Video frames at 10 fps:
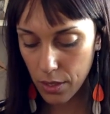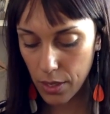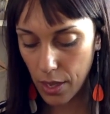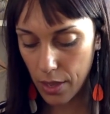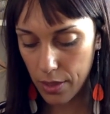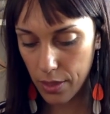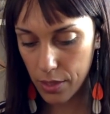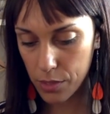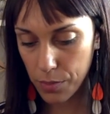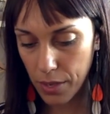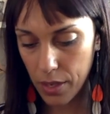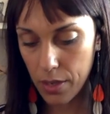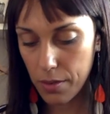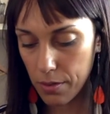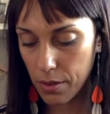Yeah, that's my
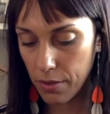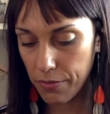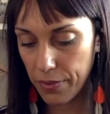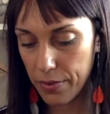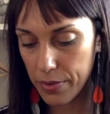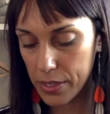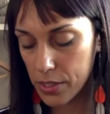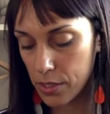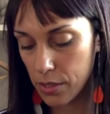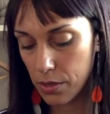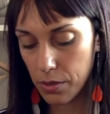favorite